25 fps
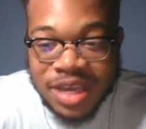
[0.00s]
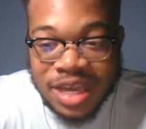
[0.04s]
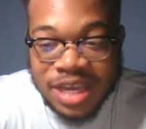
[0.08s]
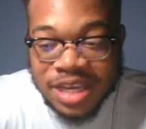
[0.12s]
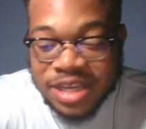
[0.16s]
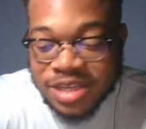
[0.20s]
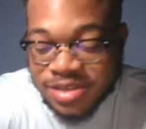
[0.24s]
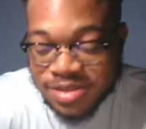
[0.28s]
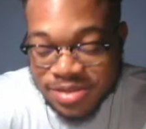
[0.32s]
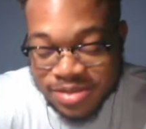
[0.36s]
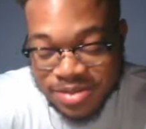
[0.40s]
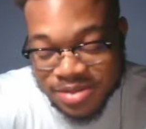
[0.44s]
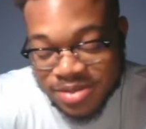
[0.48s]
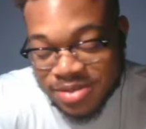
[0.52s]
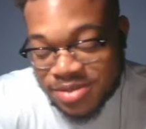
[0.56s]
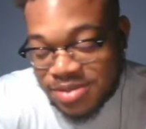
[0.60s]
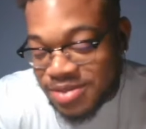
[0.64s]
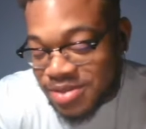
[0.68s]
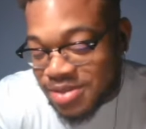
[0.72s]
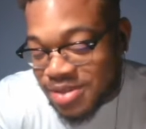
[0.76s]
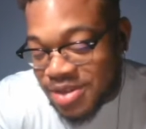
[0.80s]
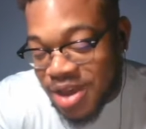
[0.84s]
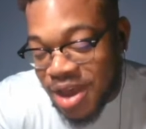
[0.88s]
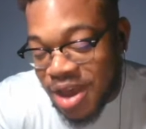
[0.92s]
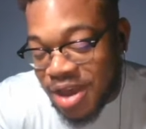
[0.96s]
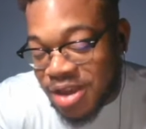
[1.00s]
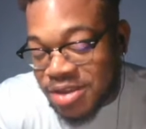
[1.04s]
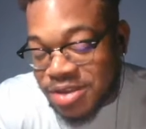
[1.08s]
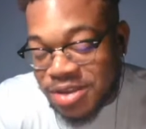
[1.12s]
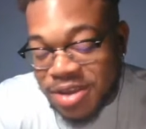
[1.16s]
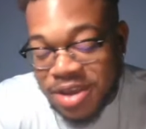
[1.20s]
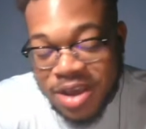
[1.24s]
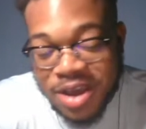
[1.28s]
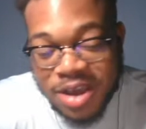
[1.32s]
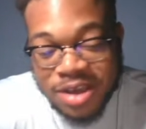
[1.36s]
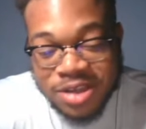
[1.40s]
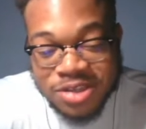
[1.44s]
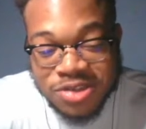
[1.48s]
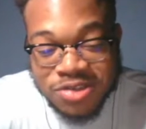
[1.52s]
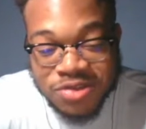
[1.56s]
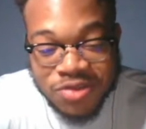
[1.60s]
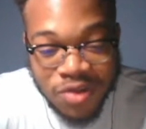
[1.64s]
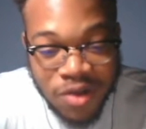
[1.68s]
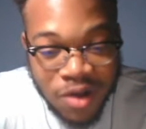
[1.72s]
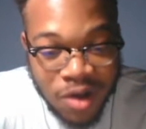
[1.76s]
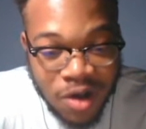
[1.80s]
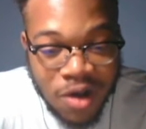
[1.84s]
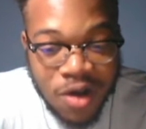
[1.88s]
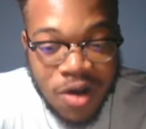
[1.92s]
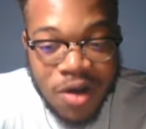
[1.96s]
he's a
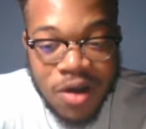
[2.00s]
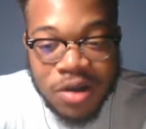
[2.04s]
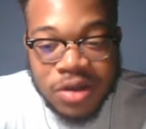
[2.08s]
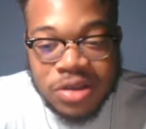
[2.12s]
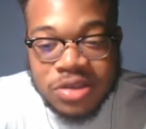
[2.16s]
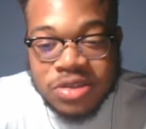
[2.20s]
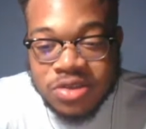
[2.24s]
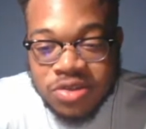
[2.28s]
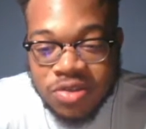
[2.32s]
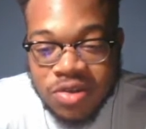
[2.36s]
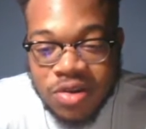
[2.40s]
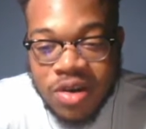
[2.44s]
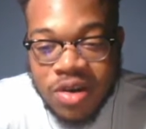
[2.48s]
strong